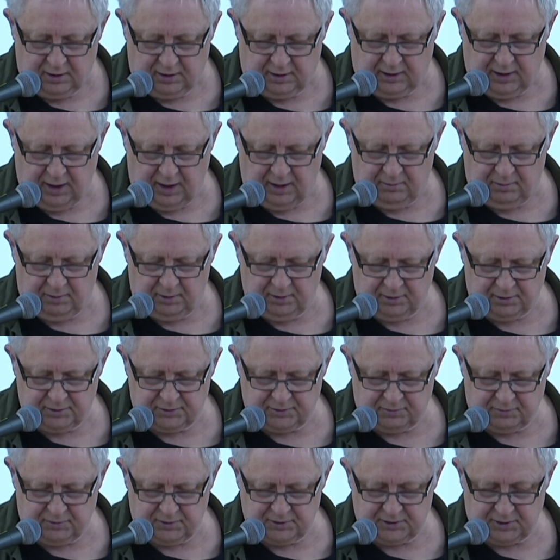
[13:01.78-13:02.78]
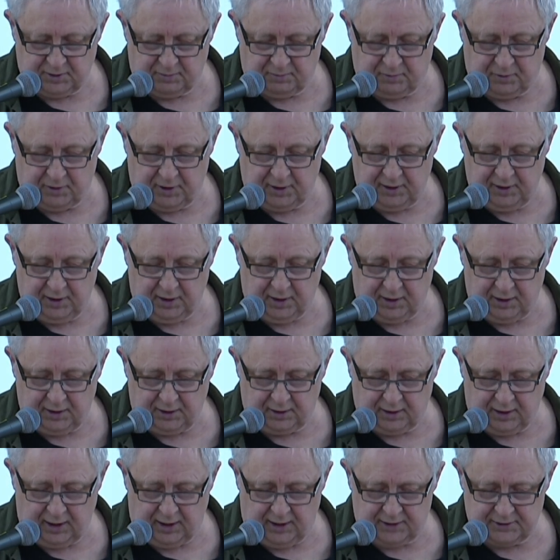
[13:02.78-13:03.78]
Gabriel's was a pretty high
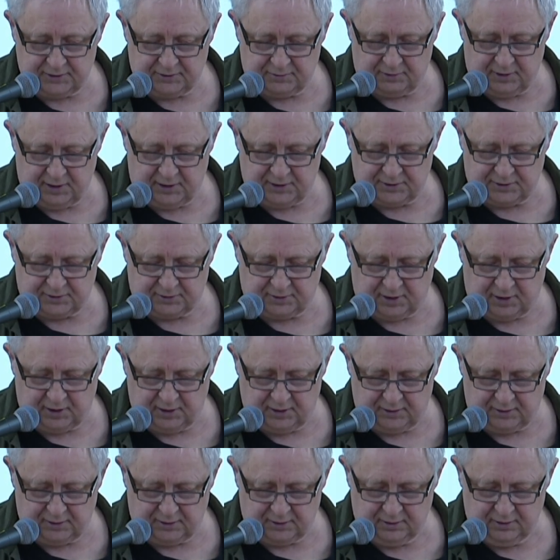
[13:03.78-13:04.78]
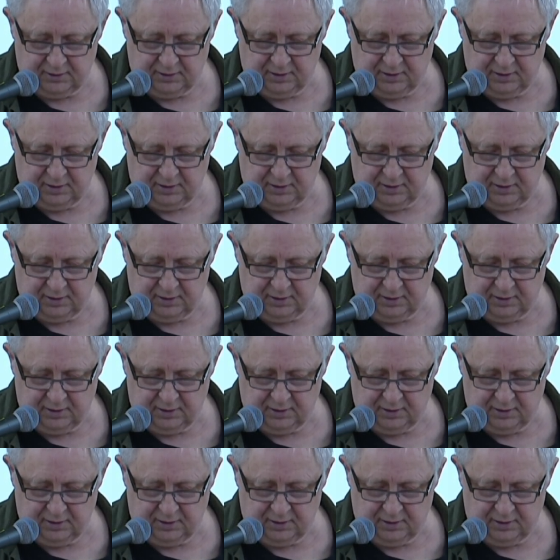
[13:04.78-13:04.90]
class restaurant,